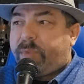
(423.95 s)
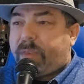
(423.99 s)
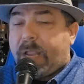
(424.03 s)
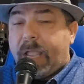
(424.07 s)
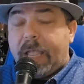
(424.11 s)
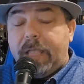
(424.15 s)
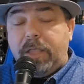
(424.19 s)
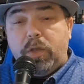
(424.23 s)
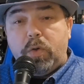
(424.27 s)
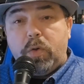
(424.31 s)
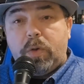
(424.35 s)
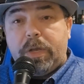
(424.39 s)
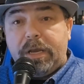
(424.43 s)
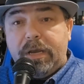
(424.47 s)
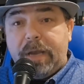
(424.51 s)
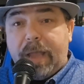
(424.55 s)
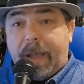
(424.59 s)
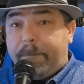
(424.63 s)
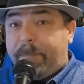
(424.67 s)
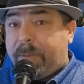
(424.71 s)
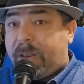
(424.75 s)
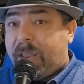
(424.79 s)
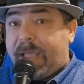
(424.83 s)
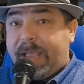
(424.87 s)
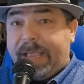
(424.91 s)
And you can
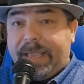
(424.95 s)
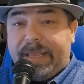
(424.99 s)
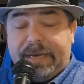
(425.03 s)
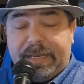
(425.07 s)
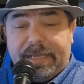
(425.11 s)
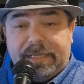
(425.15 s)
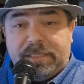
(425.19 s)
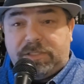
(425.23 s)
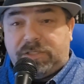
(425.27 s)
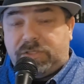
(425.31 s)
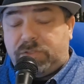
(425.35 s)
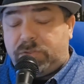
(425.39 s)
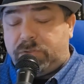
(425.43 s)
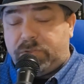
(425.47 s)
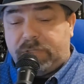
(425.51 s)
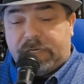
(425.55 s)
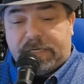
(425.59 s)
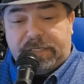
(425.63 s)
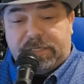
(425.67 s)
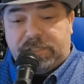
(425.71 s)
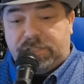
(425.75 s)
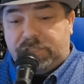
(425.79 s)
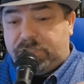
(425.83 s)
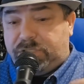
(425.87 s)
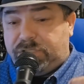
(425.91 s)
apply it into a
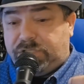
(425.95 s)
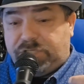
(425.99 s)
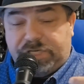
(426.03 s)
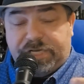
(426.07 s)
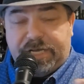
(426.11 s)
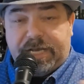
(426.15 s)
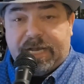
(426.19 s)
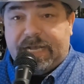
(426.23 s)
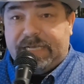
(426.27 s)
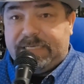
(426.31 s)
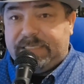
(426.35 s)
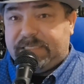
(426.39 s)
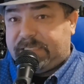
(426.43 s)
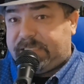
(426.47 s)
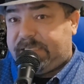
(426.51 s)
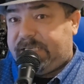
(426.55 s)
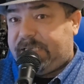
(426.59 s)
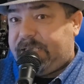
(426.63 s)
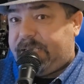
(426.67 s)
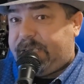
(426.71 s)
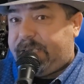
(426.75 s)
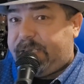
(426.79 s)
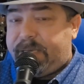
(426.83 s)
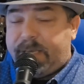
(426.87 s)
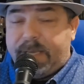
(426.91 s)

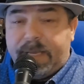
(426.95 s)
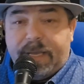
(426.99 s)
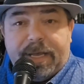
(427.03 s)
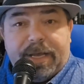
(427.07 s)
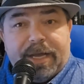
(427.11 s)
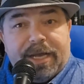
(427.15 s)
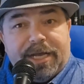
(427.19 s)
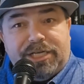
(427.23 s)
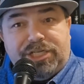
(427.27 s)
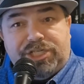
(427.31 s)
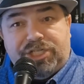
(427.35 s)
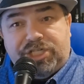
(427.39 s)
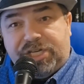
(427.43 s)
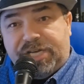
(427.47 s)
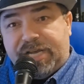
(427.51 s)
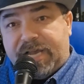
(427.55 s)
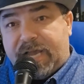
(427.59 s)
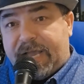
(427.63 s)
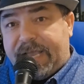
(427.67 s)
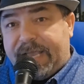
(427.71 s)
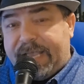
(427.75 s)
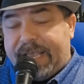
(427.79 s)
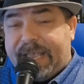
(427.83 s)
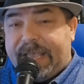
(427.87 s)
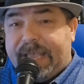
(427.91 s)
GIC, a
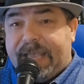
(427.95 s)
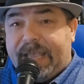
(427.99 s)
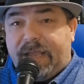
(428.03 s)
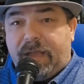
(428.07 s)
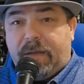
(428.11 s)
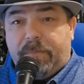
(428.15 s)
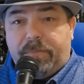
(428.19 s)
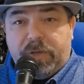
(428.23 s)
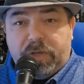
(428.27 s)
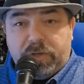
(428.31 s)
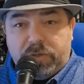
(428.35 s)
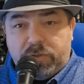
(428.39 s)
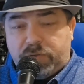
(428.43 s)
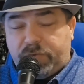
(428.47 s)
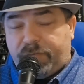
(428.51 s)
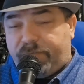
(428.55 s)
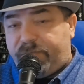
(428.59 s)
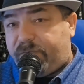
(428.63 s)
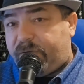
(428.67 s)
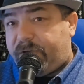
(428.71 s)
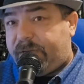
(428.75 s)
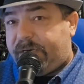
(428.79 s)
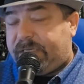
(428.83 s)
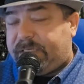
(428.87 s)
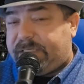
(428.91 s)
GIA, a mutual
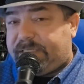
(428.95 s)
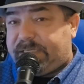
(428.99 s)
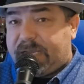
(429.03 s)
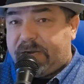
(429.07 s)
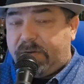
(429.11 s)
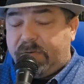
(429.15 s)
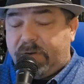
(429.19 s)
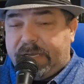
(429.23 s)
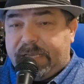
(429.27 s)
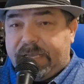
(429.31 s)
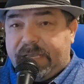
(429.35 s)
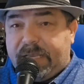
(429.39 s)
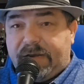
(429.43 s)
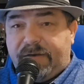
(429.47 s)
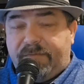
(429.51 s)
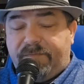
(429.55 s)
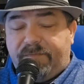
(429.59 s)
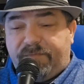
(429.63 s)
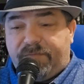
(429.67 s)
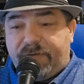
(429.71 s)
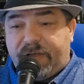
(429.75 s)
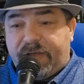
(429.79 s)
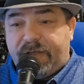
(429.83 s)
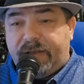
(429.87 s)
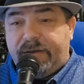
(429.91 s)
fund, a segregated
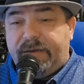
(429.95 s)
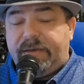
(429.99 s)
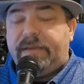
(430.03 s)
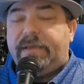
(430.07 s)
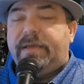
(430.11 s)
fund,